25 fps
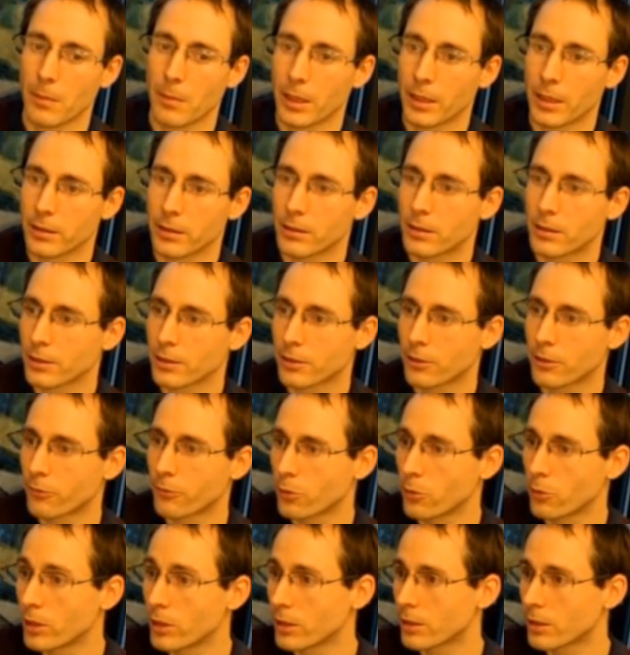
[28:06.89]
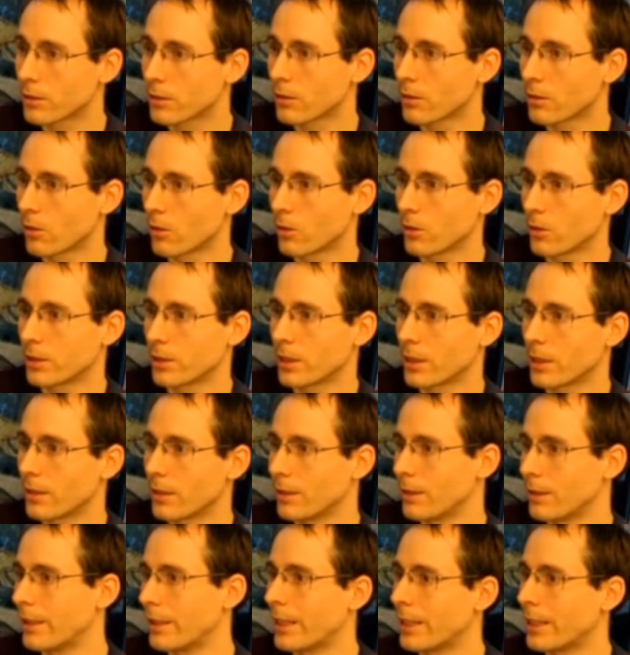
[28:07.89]
And just a few years ago,
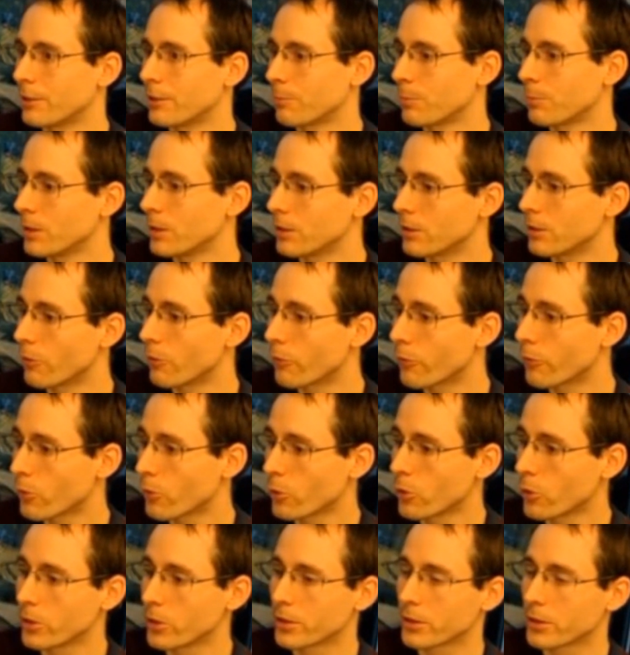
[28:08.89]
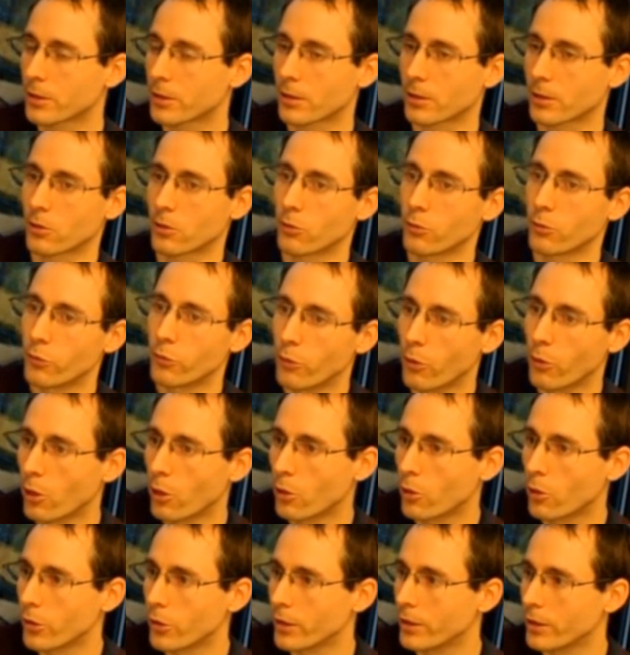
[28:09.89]
there has been the first
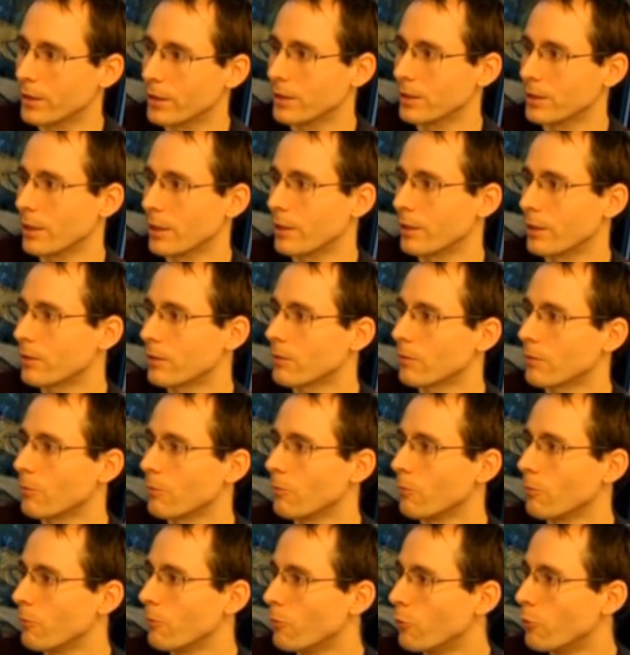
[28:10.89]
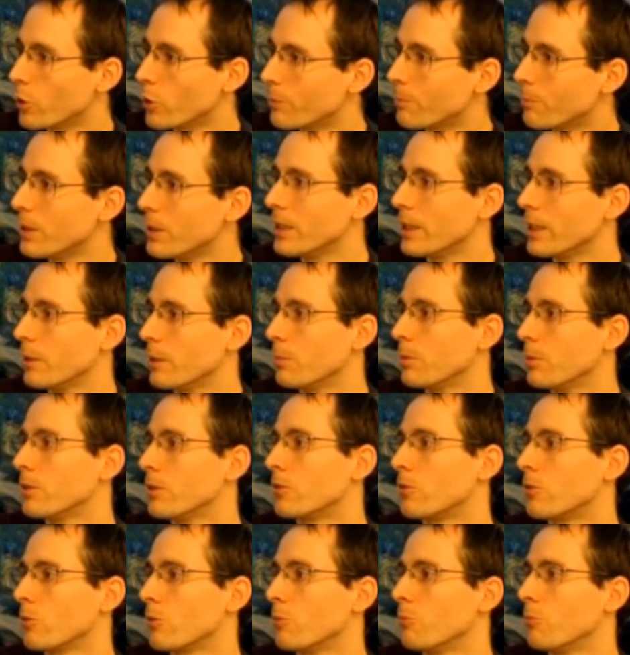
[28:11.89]
drone that would be able
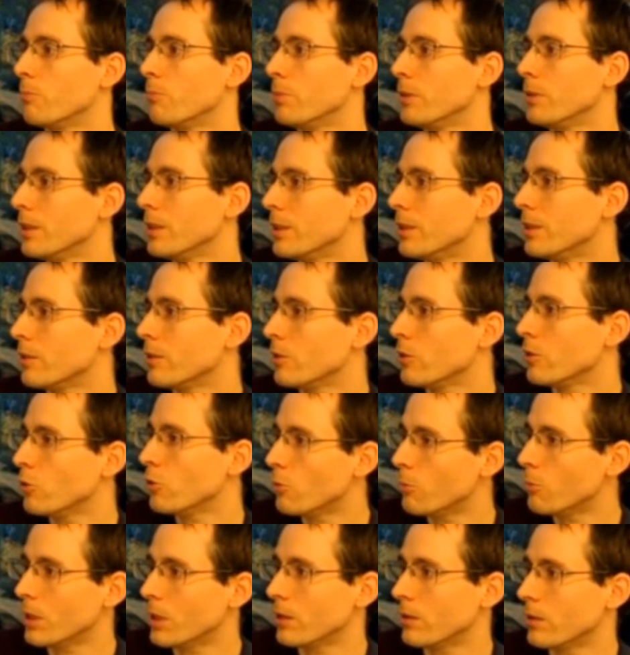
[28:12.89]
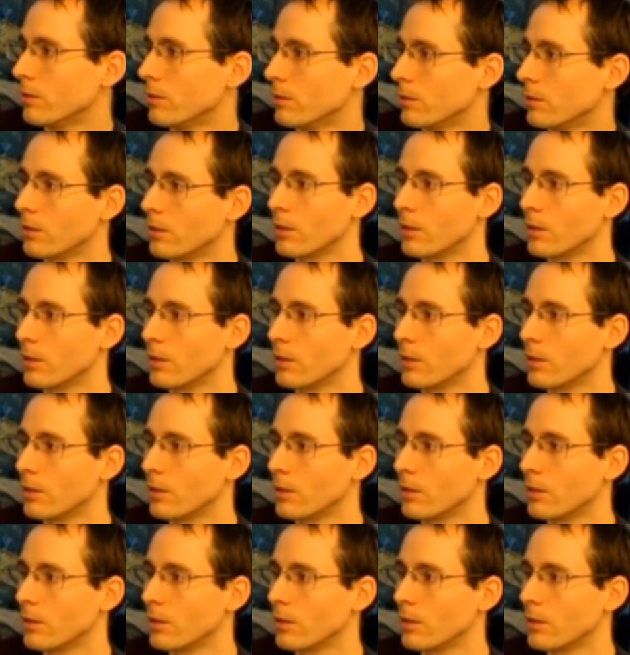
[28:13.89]
to beat a human